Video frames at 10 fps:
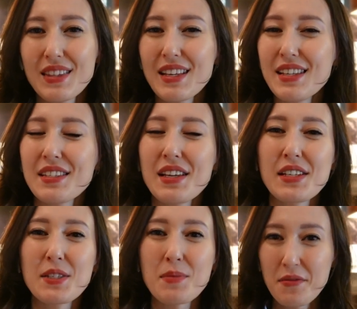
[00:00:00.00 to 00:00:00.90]
This
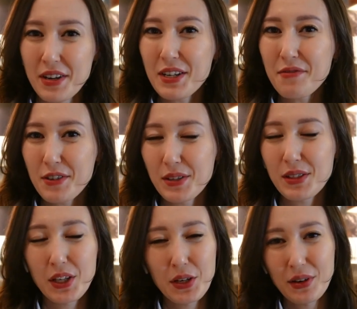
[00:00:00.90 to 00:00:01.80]
is my very
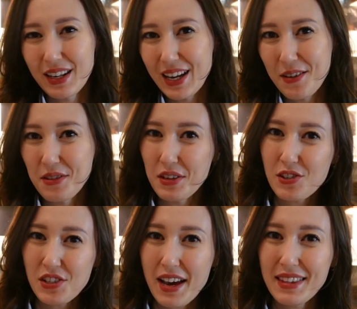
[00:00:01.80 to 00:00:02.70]
first Q&A on this
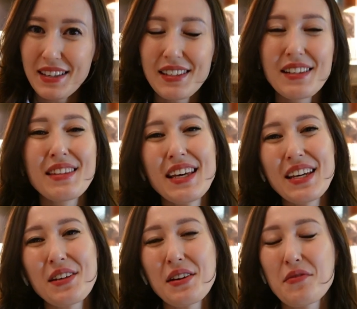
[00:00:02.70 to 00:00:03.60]
channel.
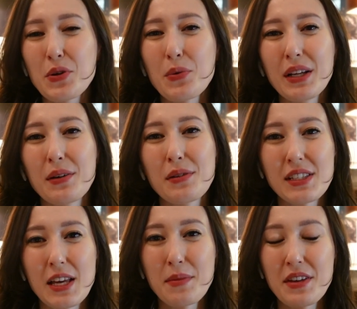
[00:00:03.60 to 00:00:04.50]
Thank you everyone who
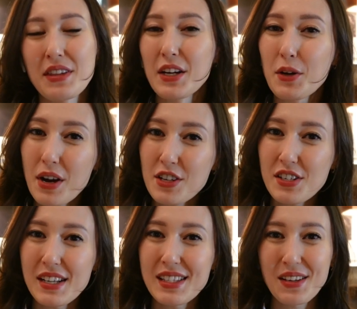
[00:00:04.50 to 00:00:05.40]
sent me their
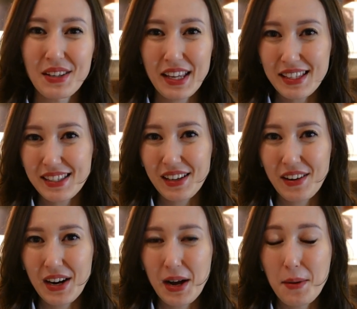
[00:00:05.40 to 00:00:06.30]
questions on
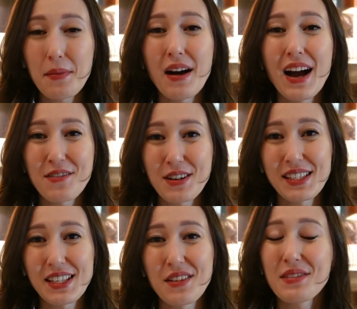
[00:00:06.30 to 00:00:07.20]
Instagram. I
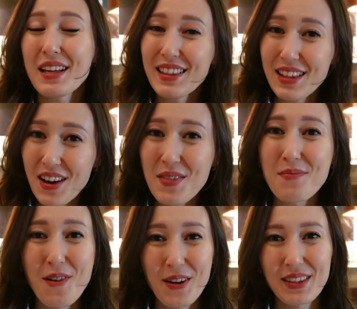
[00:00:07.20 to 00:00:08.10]
received a lot
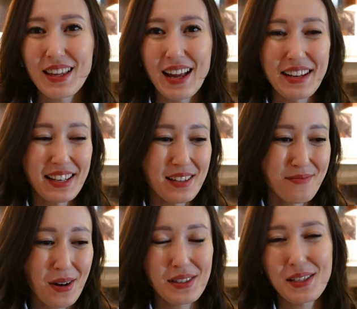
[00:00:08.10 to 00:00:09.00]
more than I can
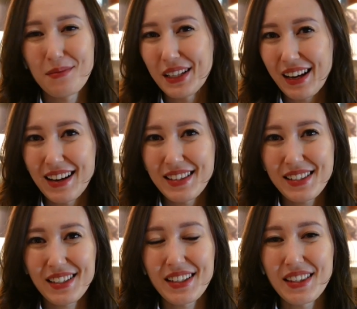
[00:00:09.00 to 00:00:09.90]
possibly
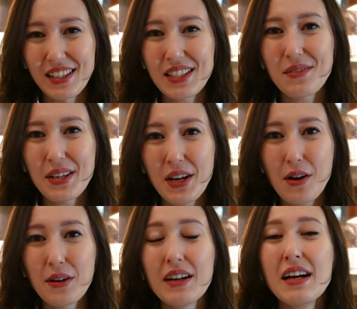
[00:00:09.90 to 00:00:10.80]
answer in this
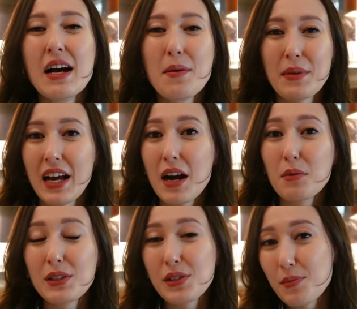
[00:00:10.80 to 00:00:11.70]
video, but I
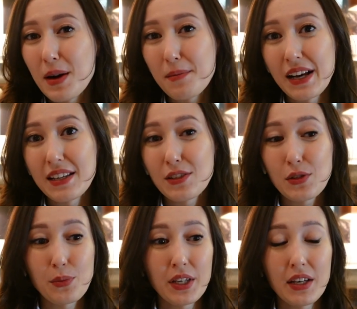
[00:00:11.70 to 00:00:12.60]
will do my best
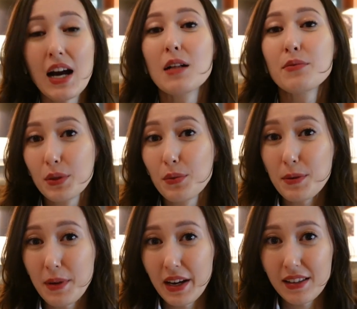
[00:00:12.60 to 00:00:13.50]
to be helpful with
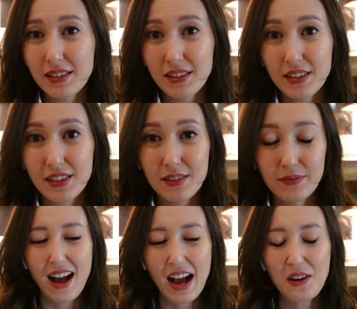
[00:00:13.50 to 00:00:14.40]
my answers.
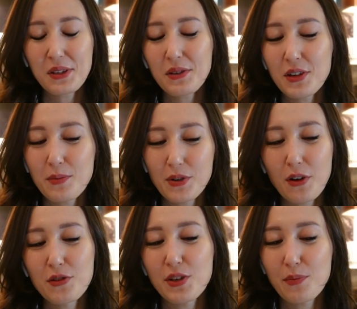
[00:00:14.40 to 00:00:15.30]
How do you
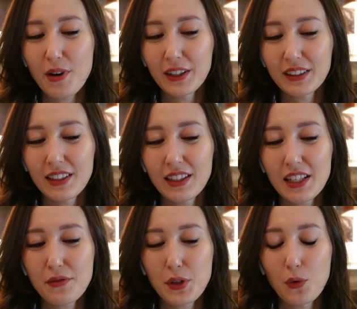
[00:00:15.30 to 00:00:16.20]
approach a partner
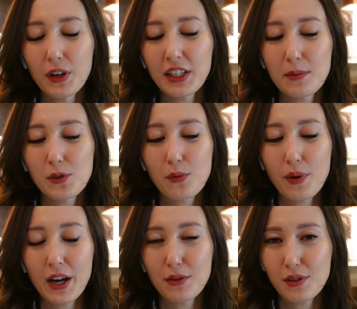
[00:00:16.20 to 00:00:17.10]
if you want him to
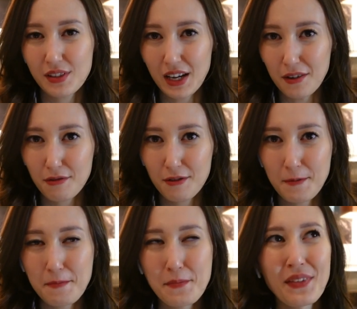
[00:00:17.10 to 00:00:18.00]
buy you stuff?
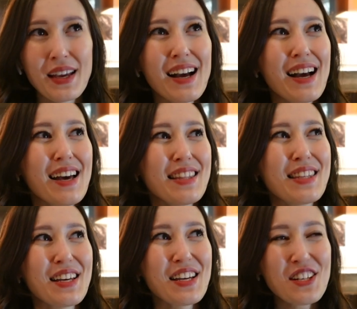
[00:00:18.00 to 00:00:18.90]

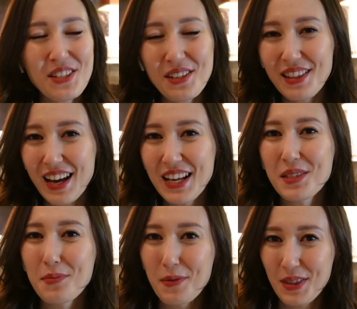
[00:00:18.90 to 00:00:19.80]
The issue
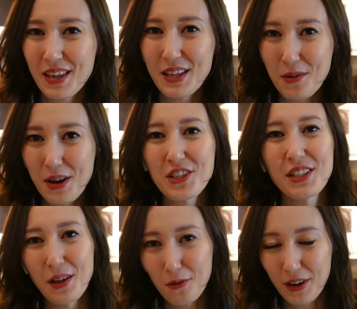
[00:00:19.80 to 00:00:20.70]
lies within the
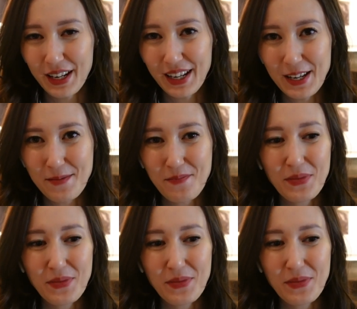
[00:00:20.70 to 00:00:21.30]
question already.